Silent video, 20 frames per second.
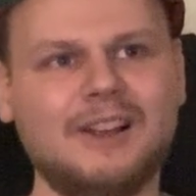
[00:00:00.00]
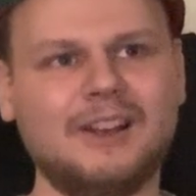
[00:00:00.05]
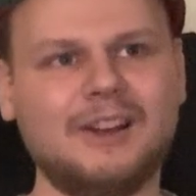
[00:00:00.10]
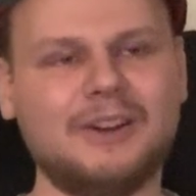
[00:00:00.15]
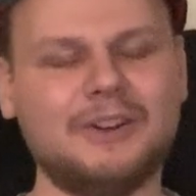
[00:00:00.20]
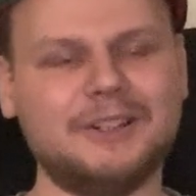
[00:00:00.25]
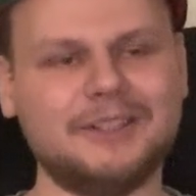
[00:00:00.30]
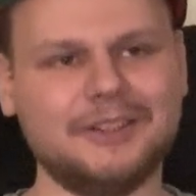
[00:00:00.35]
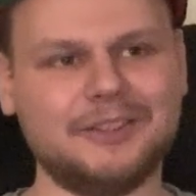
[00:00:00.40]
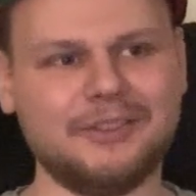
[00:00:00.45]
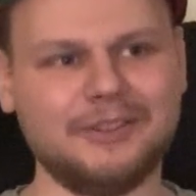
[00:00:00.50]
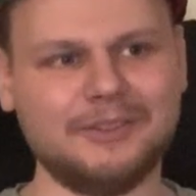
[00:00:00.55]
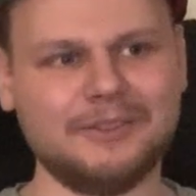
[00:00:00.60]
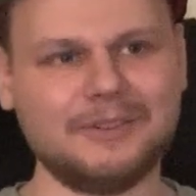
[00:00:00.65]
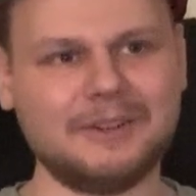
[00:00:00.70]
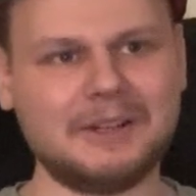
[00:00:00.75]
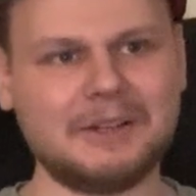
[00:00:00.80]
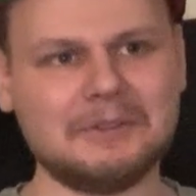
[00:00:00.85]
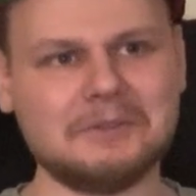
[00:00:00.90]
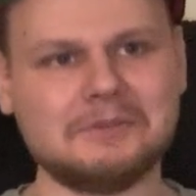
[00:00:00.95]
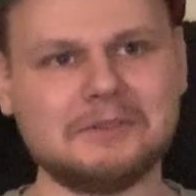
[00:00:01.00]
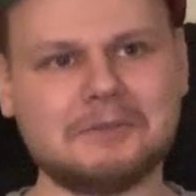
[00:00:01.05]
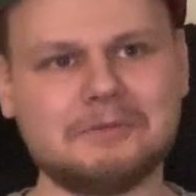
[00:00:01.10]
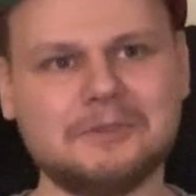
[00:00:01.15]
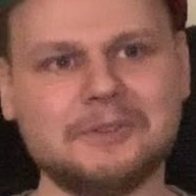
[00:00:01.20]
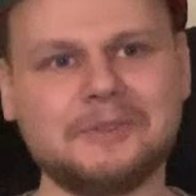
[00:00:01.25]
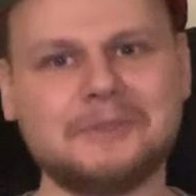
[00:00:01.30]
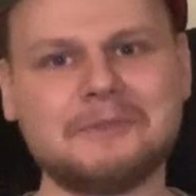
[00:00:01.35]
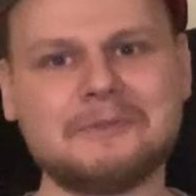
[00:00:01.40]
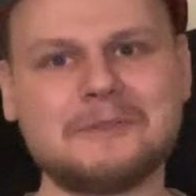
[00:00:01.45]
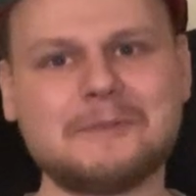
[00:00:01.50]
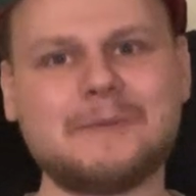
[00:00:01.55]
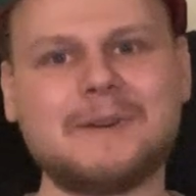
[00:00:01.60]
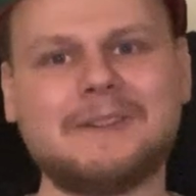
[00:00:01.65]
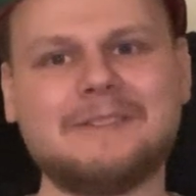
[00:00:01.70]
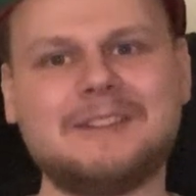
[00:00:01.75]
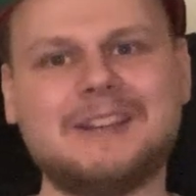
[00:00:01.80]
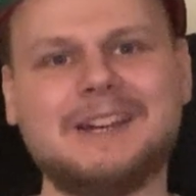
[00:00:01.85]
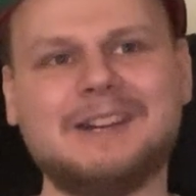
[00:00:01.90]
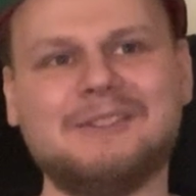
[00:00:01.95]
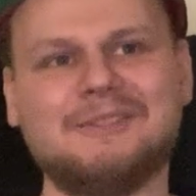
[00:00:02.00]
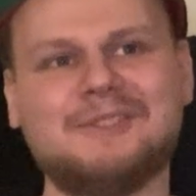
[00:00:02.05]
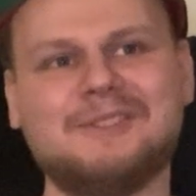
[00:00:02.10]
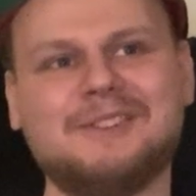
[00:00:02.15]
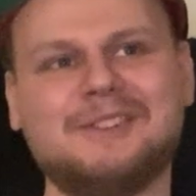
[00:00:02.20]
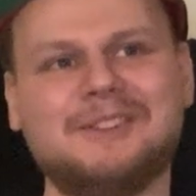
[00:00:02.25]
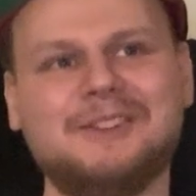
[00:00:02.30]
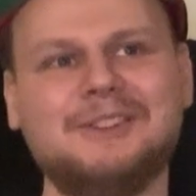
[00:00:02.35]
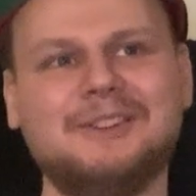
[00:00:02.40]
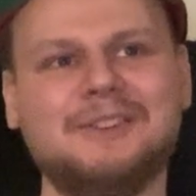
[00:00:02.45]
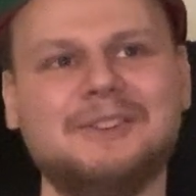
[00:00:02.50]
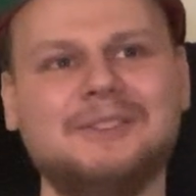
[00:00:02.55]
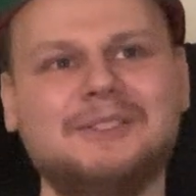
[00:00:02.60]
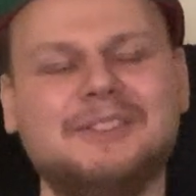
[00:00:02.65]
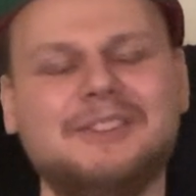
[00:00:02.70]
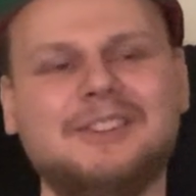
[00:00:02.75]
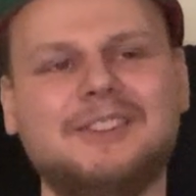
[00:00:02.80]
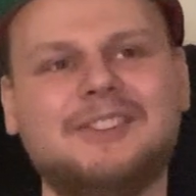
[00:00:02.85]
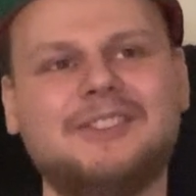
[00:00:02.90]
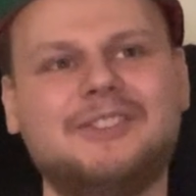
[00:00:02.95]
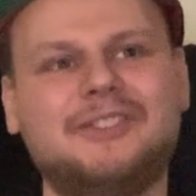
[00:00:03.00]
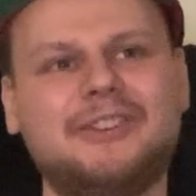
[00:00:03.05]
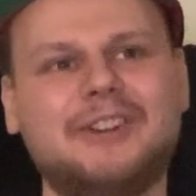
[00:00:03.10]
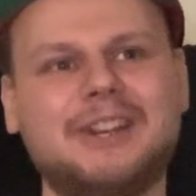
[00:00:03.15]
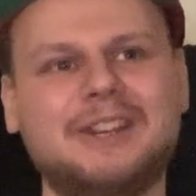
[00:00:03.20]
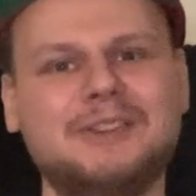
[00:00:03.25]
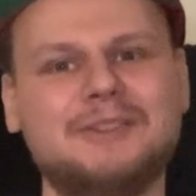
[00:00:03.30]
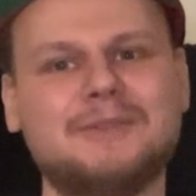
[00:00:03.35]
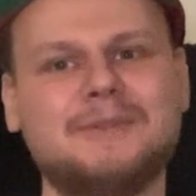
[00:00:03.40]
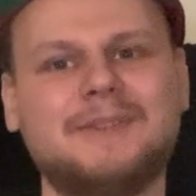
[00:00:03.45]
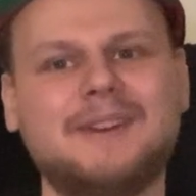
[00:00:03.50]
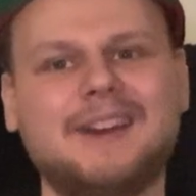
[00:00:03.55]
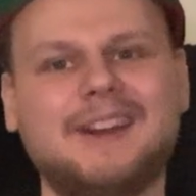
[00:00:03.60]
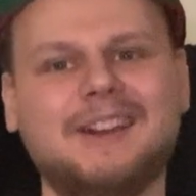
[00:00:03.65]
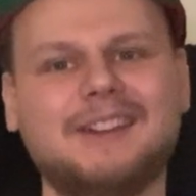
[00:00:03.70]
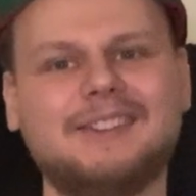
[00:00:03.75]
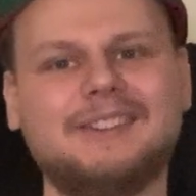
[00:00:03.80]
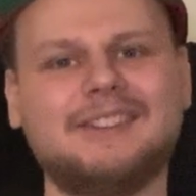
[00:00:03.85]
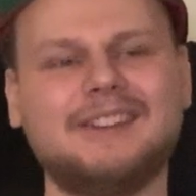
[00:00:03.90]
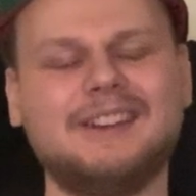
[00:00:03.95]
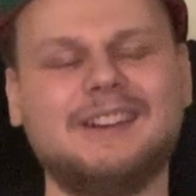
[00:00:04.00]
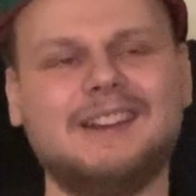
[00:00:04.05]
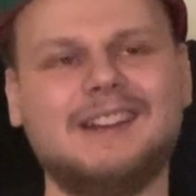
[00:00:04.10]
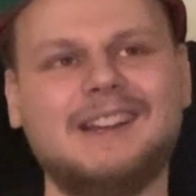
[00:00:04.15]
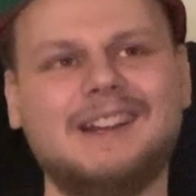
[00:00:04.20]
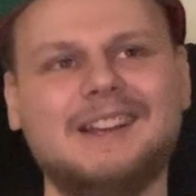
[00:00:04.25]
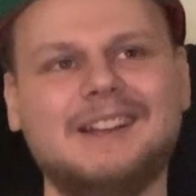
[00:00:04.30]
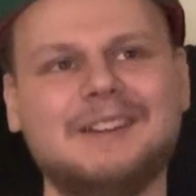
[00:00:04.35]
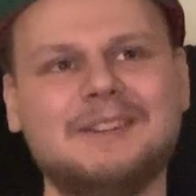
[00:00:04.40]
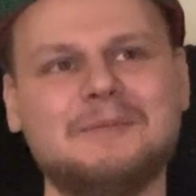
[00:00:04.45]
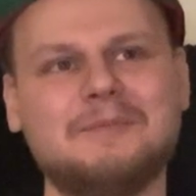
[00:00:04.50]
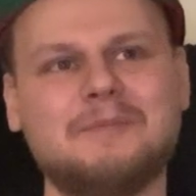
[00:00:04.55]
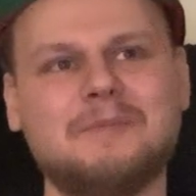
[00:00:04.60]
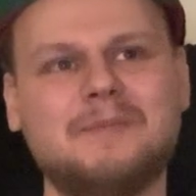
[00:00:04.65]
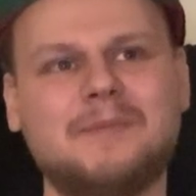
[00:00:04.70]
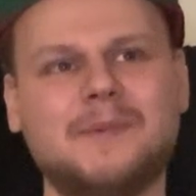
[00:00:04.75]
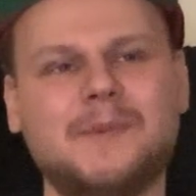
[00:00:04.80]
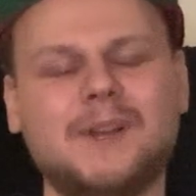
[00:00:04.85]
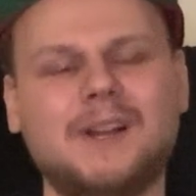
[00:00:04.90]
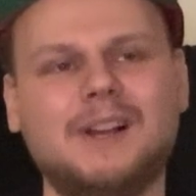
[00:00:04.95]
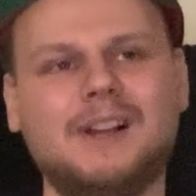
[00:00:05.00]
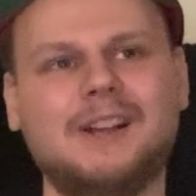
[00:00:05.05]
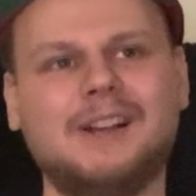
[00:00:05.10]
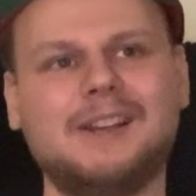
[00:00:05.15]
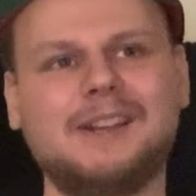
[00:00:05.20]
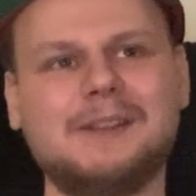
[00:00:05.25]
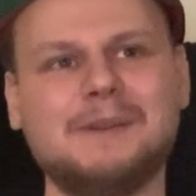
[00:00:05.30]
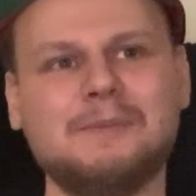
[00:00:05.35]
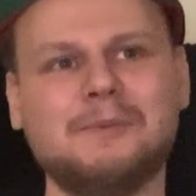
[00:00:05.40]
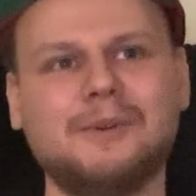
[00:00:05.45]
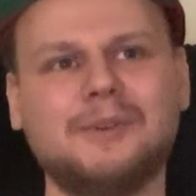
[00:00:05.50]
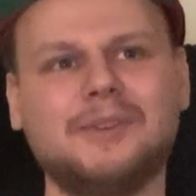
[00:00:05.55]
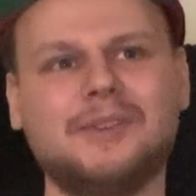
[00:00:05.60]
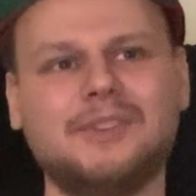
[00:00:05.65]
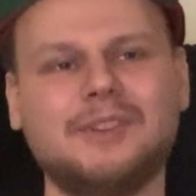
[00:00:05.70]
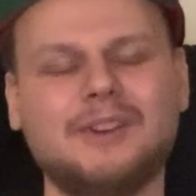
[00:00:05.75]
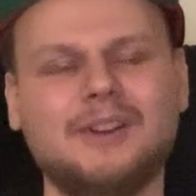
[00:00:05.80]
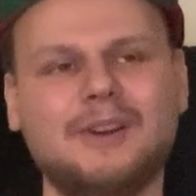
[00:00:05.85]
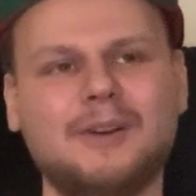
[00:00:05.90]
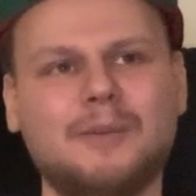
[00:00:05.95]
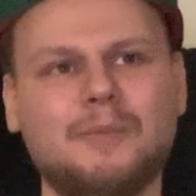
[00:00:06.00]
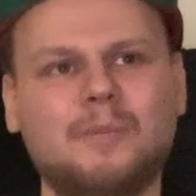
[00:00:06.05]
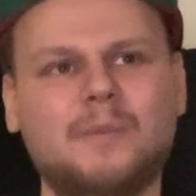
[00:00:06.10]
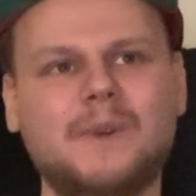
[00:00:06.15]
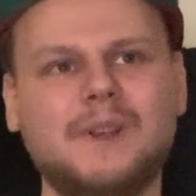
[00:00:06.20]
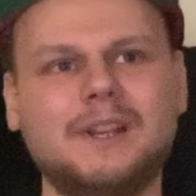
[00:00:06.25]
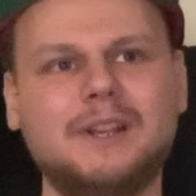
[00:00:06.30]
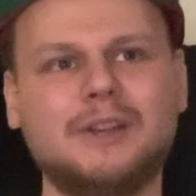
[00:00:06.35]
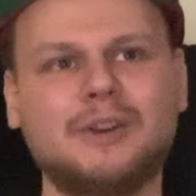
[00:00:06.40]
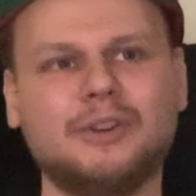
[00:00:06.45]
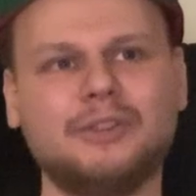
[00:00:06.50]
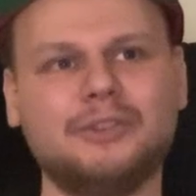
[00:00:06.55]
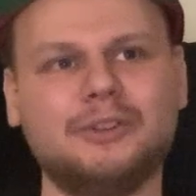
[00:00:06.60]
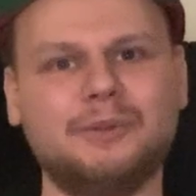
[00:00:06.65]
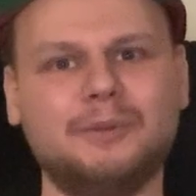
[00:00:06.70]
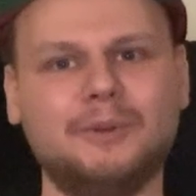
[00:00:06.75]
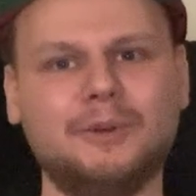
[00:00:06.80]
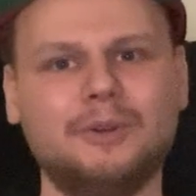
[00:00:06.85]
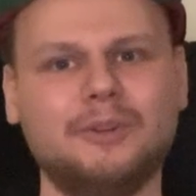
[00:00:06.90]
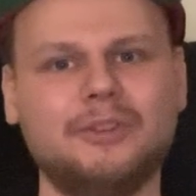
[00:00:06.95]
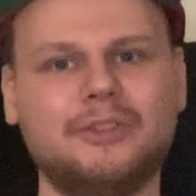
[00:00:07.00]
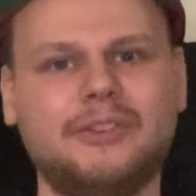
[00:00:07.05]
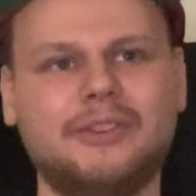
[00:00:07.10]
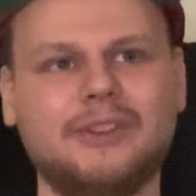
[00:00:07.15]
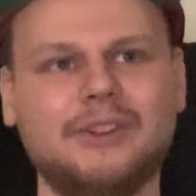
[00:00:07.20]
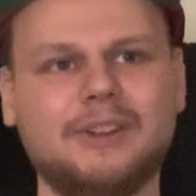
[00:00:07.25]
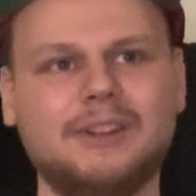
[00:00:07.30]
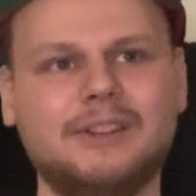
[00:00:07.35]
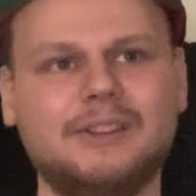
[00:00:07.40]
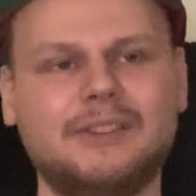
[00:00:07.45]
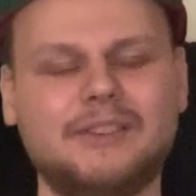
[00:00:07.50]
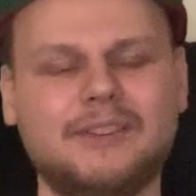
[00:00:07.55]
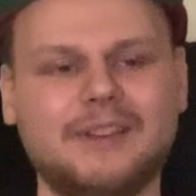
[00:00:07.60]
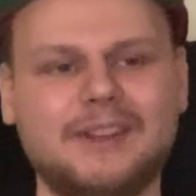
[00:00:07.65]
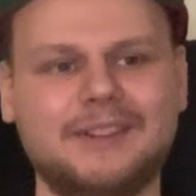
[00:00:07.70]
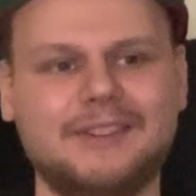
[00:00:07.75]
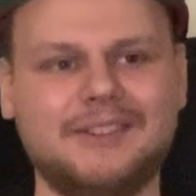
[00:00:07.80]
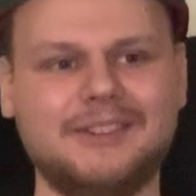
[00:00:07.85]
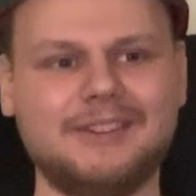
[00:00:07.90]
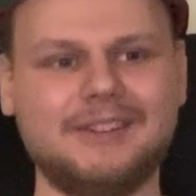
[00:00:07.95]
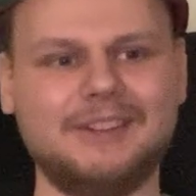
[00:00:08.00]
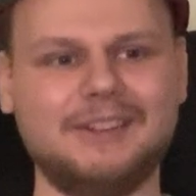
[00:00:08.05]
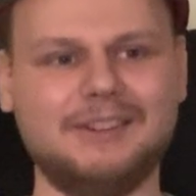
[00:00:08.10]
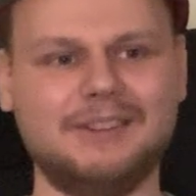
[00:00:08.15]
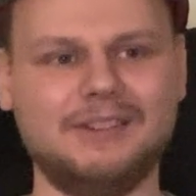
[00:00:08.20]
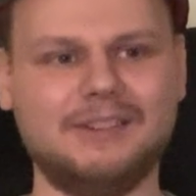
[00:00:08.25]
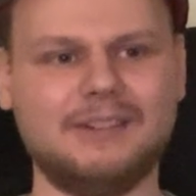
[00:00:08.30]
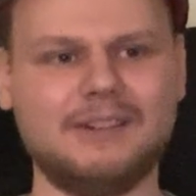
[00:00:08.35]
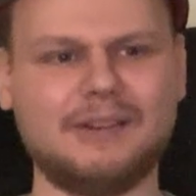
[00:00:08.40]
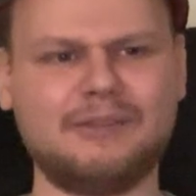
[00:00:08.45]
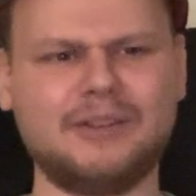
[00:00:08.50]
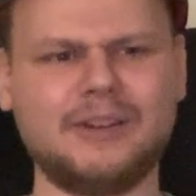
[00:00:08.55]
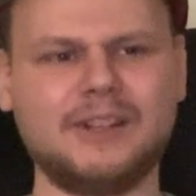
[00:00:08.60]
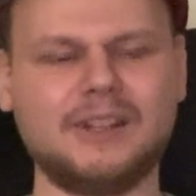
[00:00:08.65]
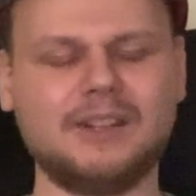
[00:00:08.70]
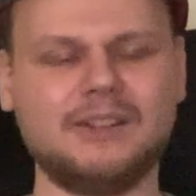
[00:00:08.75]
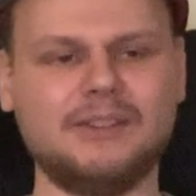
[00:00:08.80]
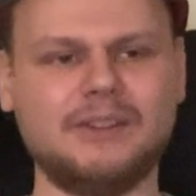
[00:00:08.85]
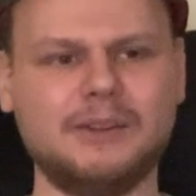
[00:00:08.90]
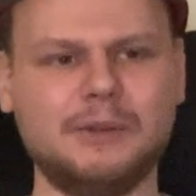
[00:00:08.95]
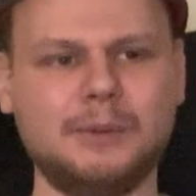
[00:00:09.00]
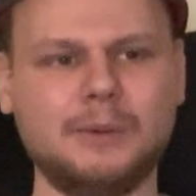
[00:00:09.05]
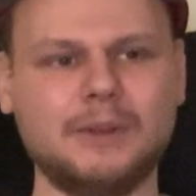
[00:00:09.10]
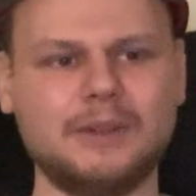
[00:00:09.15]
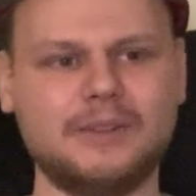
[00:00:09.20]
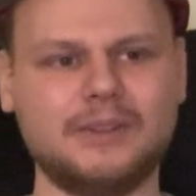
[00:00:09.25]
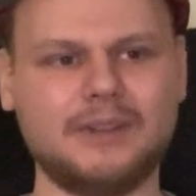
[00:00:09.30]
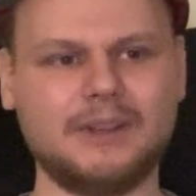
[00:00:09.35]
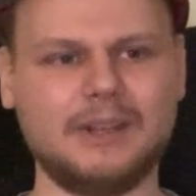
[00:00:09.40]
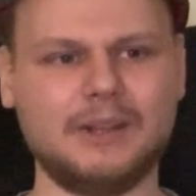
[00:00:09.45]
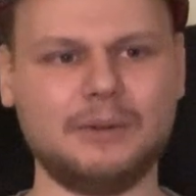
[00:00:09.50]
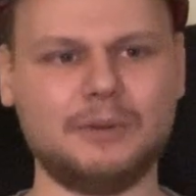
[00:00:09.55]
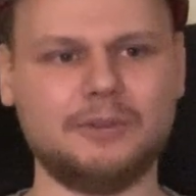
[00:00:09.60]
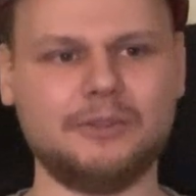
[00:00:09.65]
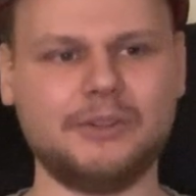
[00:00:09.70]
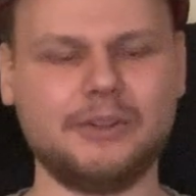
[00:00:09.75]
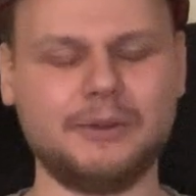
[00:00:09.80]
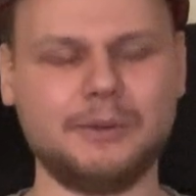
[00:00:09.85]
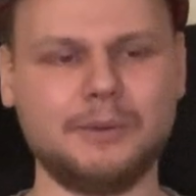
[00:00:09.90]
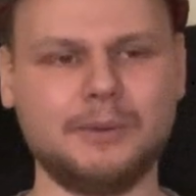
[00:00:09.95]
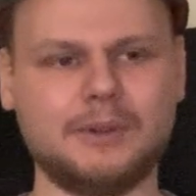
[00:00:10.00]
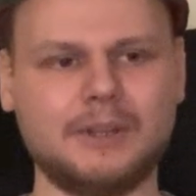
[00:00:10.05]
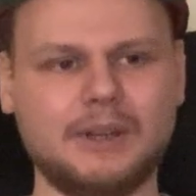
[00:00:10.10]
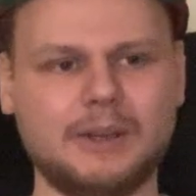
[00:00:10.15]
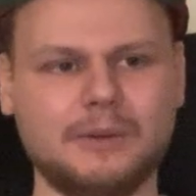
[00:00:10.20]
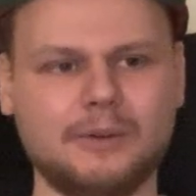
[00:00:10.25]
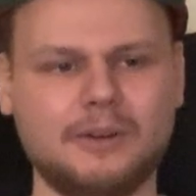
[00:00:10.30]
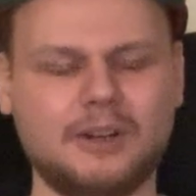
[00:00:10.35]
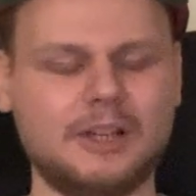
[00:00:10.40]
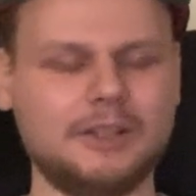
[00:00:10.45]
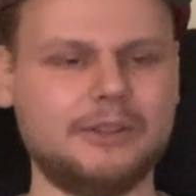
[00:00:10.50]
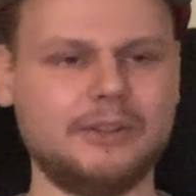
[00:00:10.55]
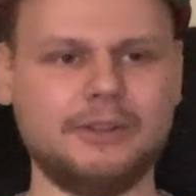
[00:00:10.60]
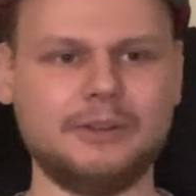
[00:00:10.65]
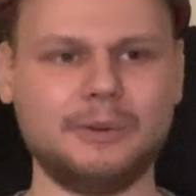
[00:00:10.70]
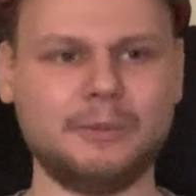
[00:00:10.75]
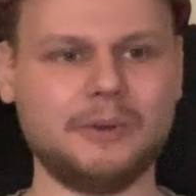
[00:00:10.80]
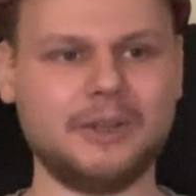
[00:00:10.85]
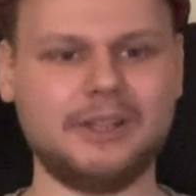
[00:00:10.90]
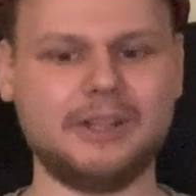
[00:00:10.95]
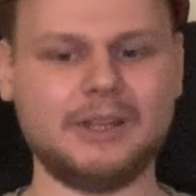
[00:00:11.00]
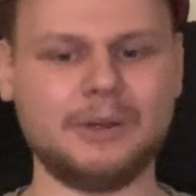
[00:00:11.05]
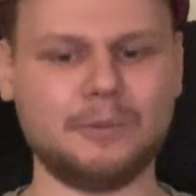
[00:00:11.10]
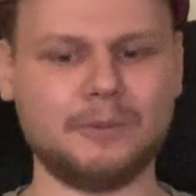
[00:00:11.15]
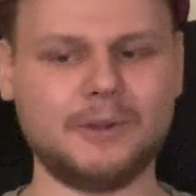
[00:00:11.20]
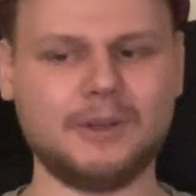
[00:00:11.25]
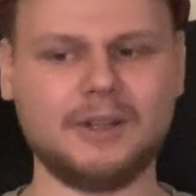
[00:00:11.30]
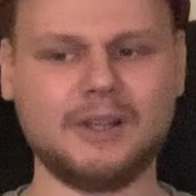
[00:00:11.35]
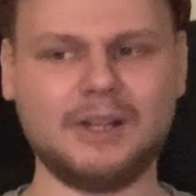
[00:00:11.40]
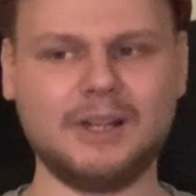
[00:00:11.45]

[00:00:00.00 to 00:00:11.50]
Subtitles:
alright, so I want to talk about now, this strange fact that it was a big controversy that I think in the USA or the UK, or I don't know where now,